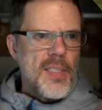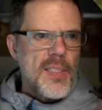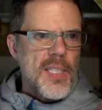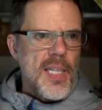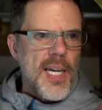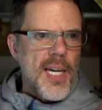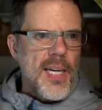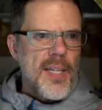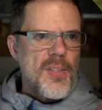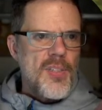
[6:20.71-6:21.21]

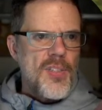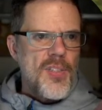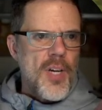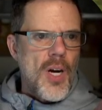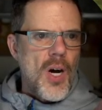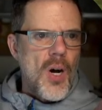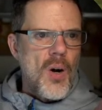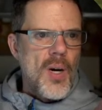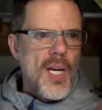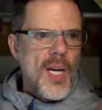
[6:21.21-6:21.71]
Okay,
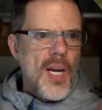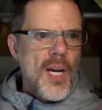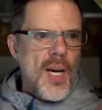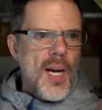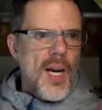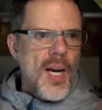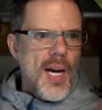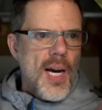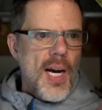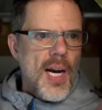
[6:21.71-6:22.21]
so
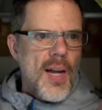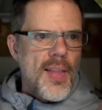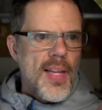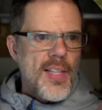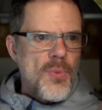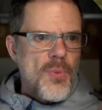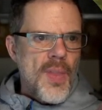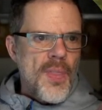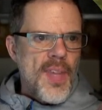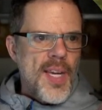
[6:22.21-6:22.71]

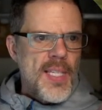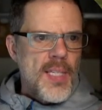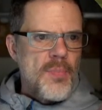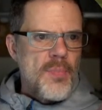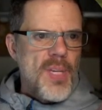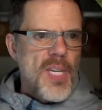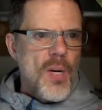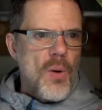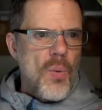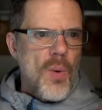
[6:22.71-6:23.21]
that's one thing
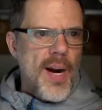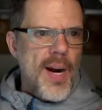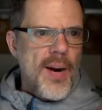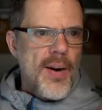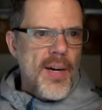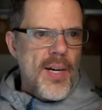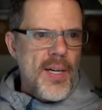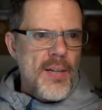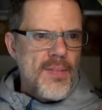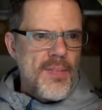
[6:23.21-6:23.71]
to be
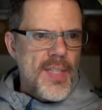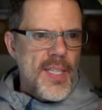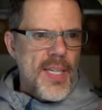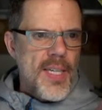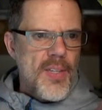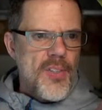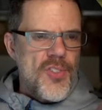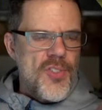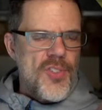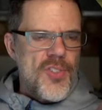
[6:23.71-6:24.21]
aware of
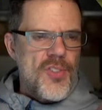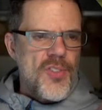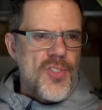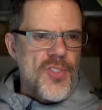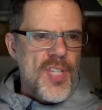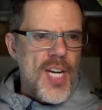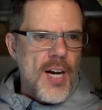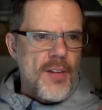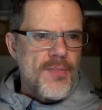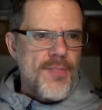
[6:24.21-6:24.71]
is
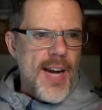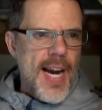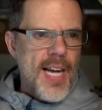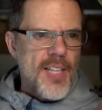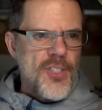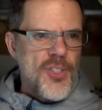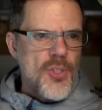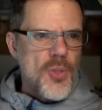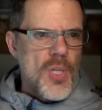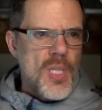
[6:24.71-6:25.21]
just how
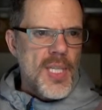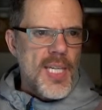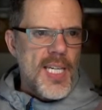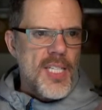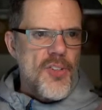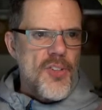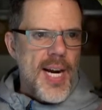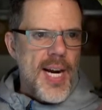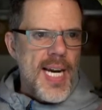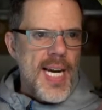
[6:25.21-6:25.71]
fast you
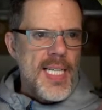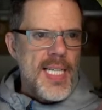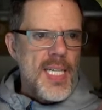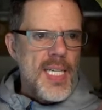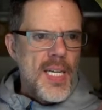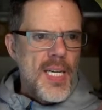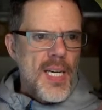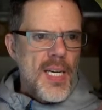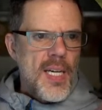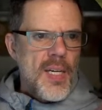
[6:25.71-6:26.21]
click and
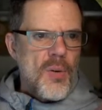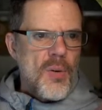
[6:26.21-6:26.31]
drag.